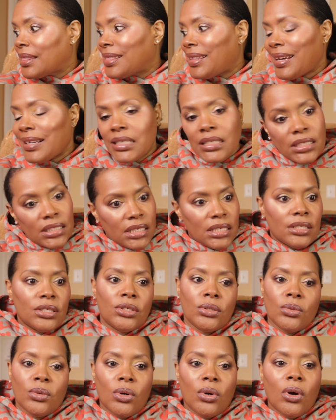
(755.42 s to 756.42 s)
that is
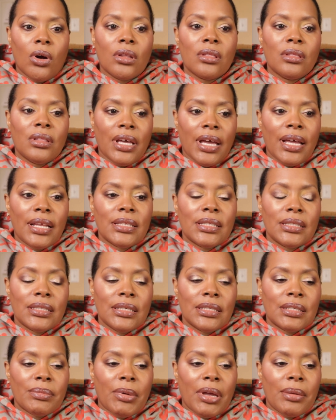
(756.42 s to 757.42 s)
it, you all. That
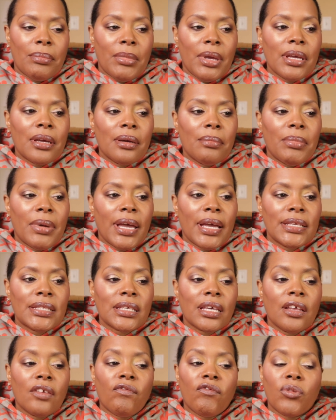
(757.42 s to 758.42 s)
is my makeup
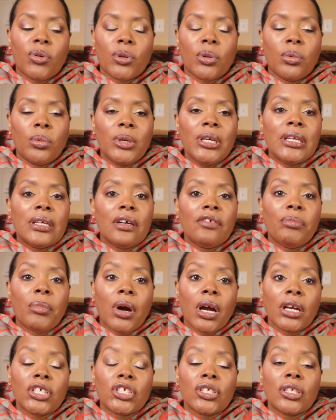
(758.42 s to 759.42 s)
basket for the week of
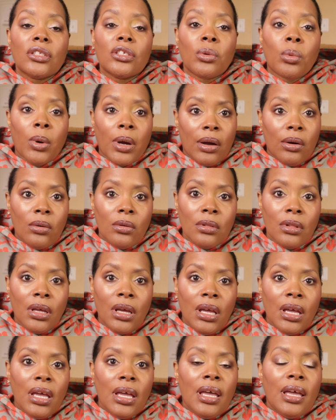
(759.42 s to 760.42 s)
March the 12th.
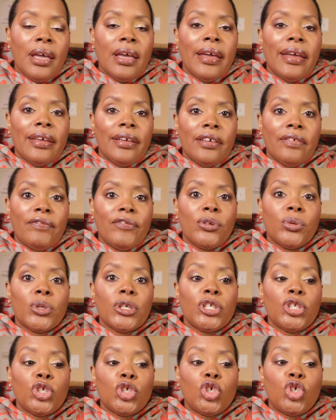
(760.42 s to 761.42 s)
If you
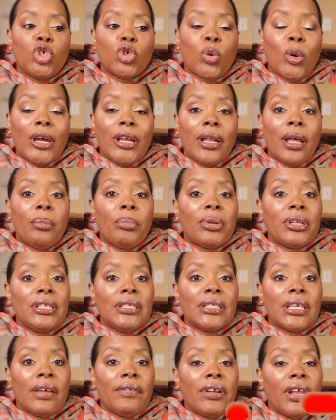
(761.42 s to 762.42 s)
enjoyed it,
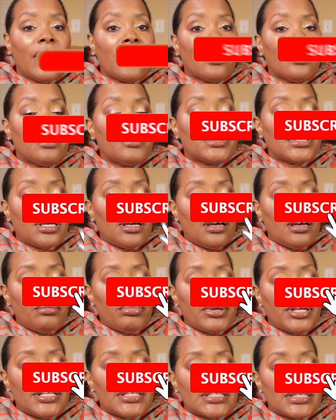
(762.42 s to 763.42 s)
please give it a thumbs
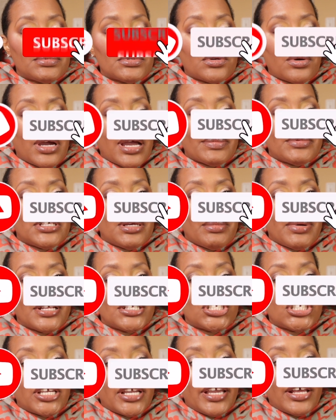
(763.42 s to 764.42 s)
up and subscribe to my
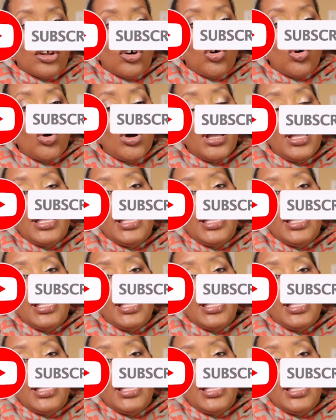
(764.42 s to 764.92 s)
channel.